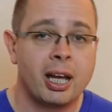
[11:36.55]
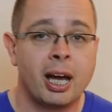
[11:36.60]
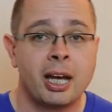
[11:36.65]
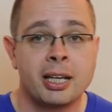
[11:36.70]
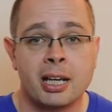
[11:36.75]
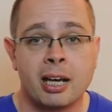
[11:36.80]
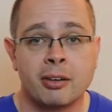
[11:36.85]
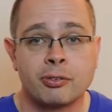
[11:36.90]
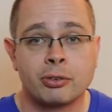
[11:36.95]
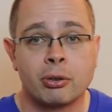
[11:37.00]

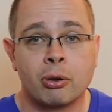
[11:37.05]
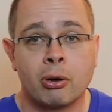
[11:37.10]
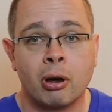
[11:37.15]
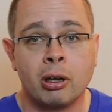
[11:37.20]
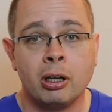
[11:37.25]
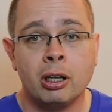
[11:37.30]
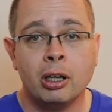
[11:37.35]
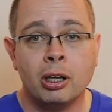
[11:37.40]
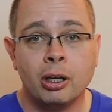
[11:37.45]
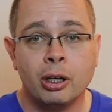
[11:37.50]
and after
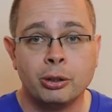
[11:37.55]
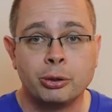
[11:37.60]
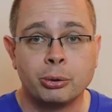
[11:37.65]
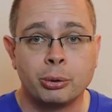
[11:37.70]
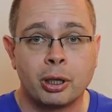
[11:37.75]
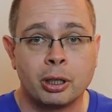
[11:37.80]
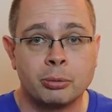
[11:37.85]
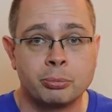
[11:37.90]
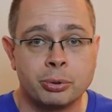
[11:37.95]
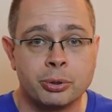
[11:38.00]
all, you
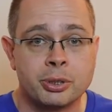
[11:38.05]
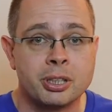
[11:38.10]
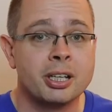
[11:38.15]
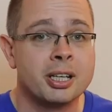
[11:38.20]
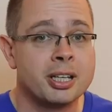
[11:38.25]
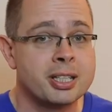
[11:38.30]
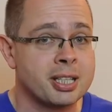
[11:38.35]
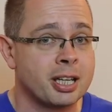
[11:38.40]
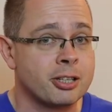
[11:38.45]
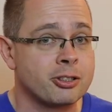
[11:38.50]
can put
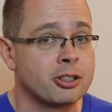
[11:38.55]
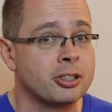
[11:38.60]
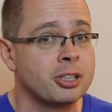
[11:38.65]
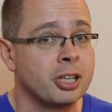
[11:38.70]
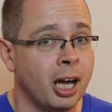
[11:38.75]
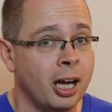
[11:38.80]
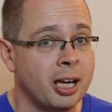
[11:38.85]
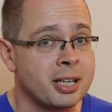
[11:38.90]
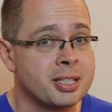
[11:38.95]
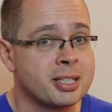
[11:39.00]
such a
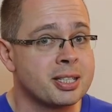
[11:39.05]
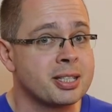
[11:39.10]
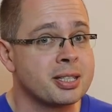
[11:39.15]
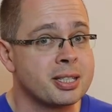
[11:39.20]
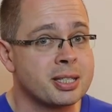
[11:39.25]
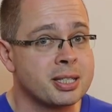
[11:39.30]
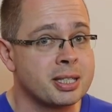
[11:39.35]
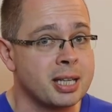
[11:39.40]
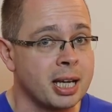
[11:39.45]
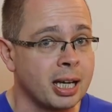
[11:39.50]
nice
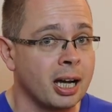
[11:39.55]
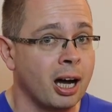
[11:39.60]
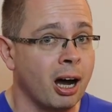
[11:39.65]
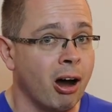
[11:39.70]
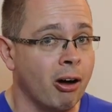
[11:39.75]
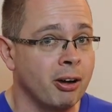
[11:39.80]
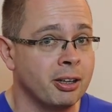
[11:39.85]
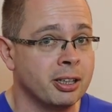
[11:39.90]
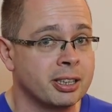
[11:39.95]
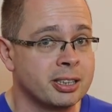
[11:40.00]
sticker
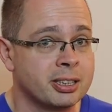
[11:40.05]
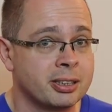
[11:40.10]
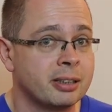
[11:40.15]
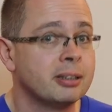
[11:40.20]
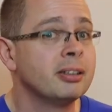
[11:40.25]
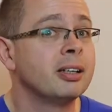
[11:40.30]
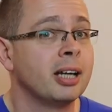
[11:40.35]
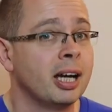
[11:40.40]
on it.